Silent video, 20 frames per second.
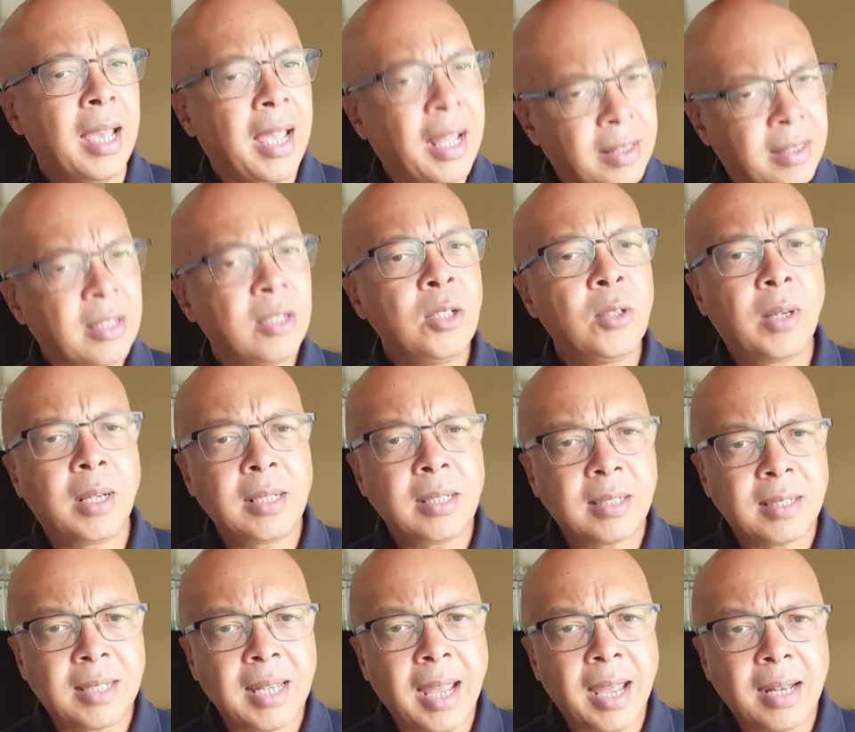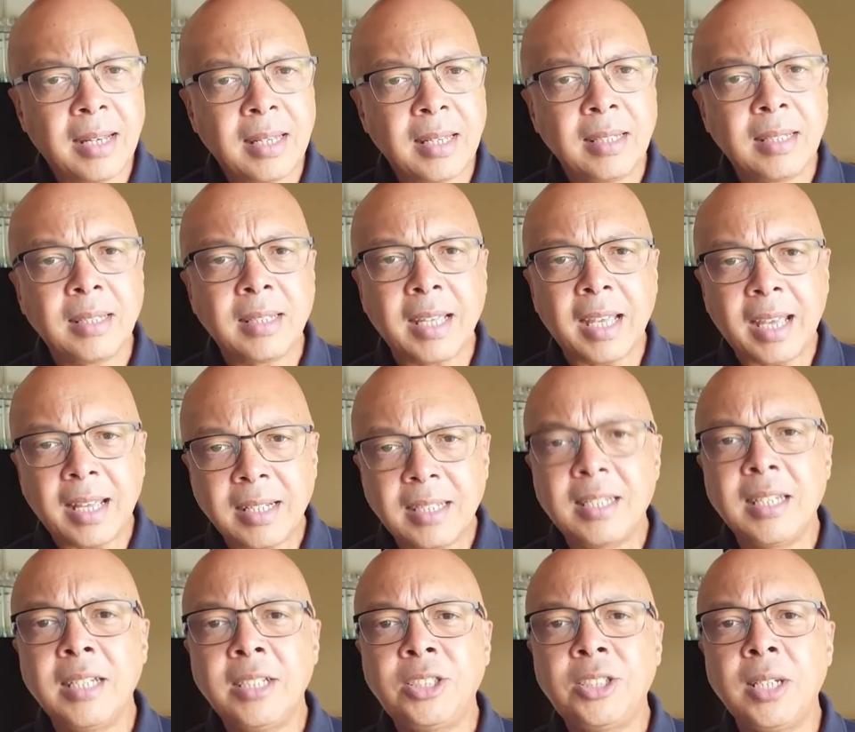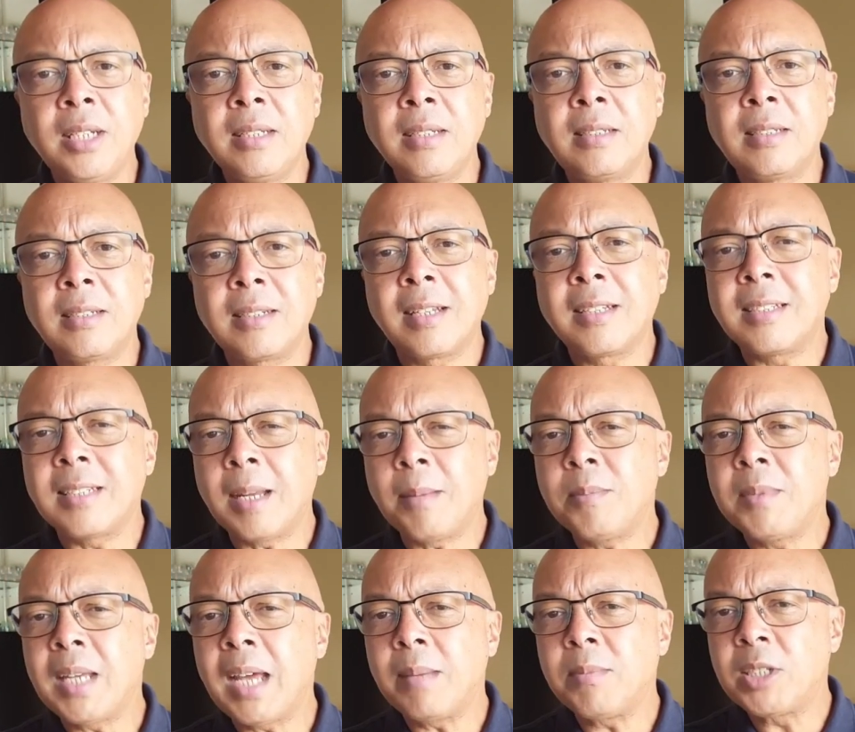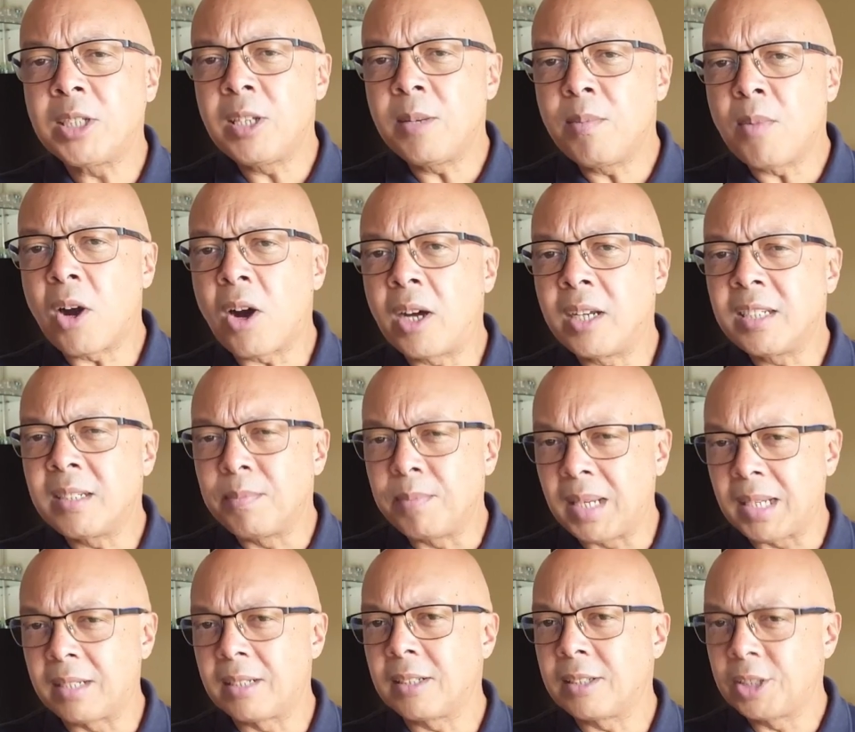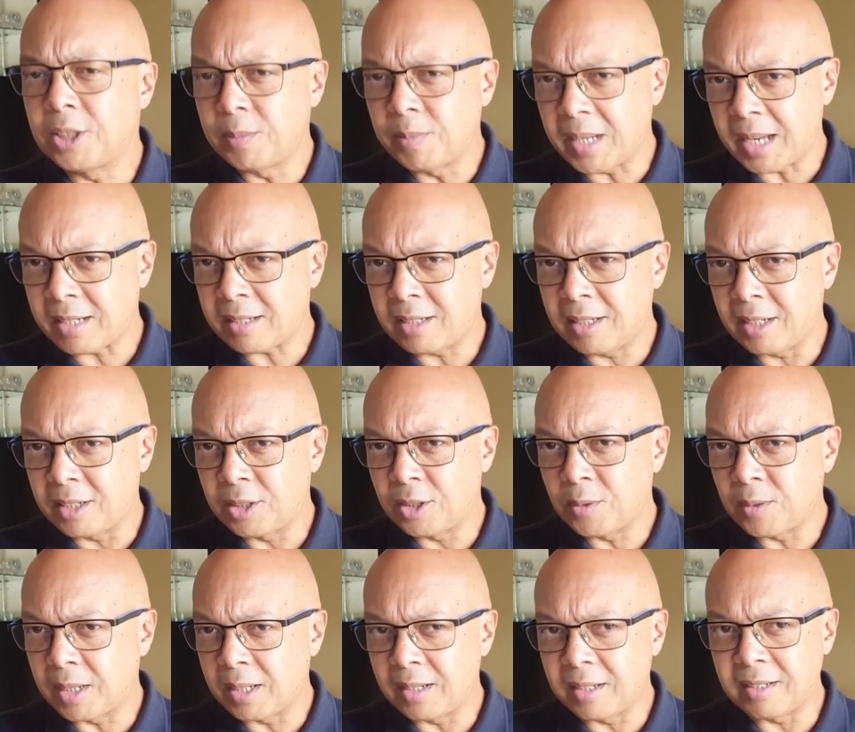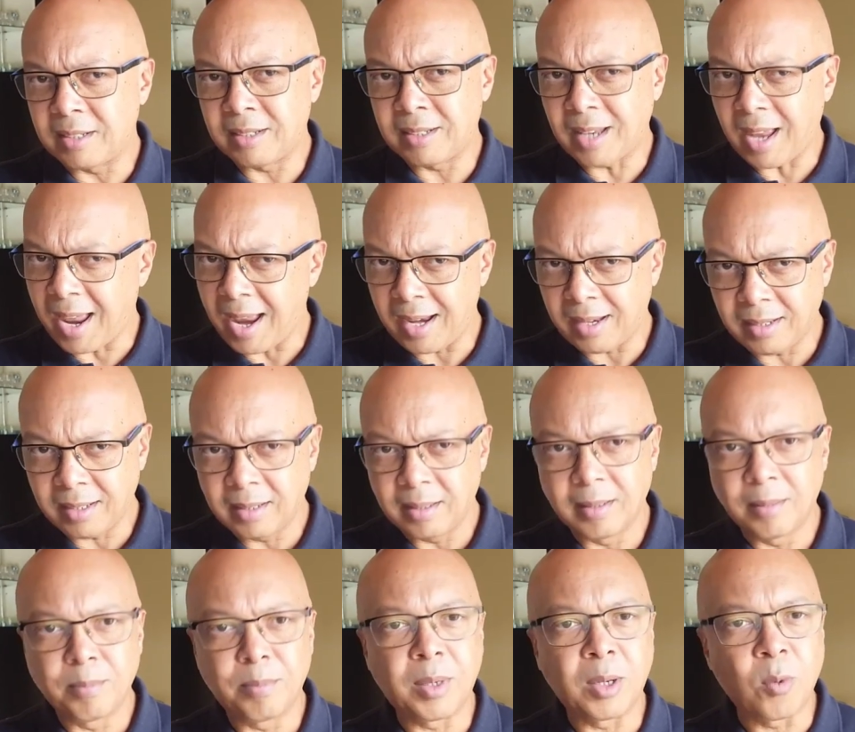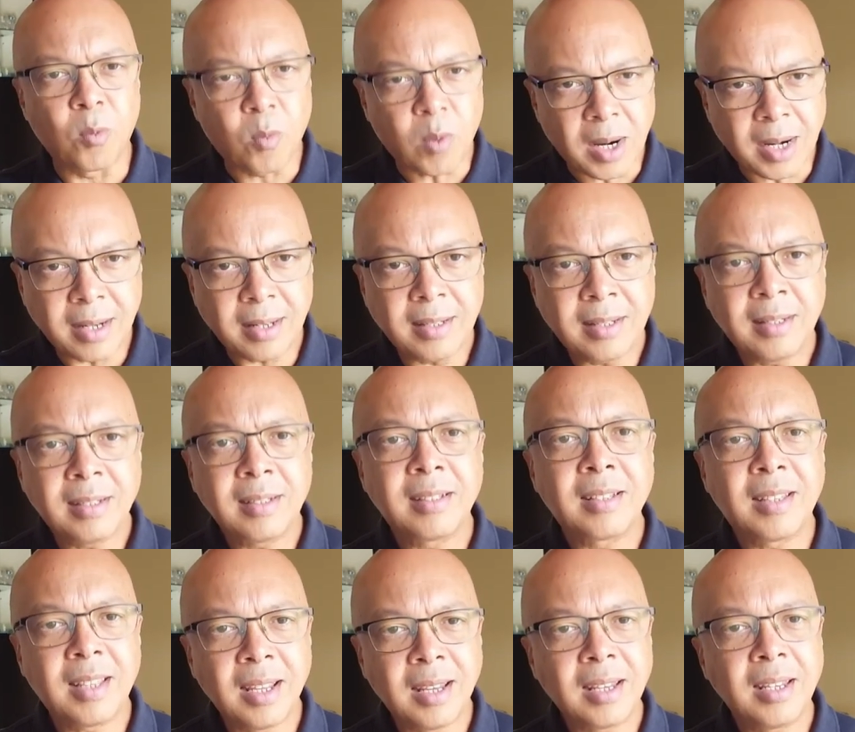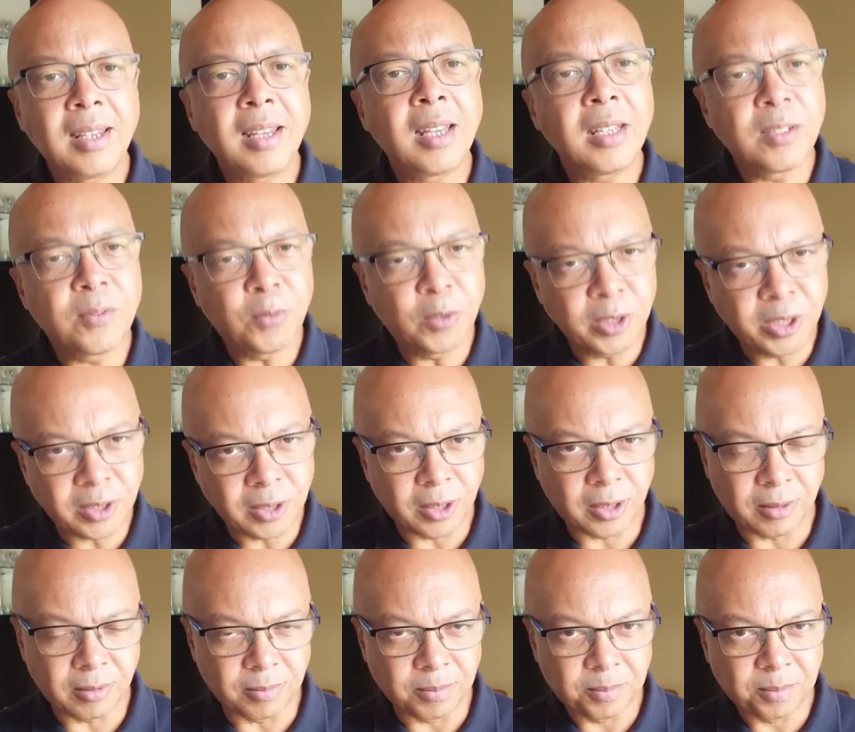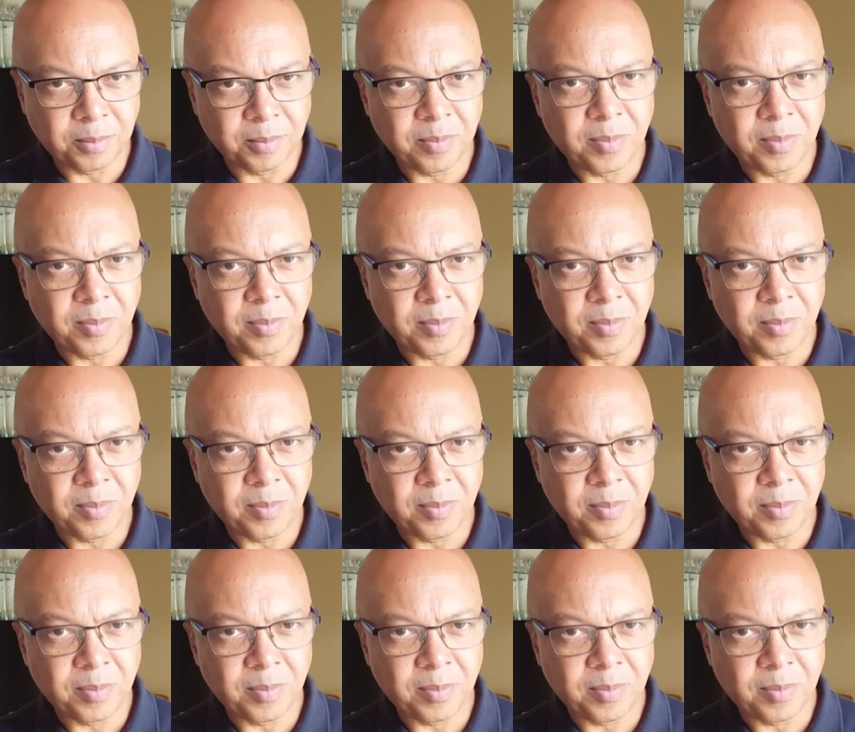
And the new understanding and teachings sometimes demands mental gymnastics to understand. But one thing is for certain.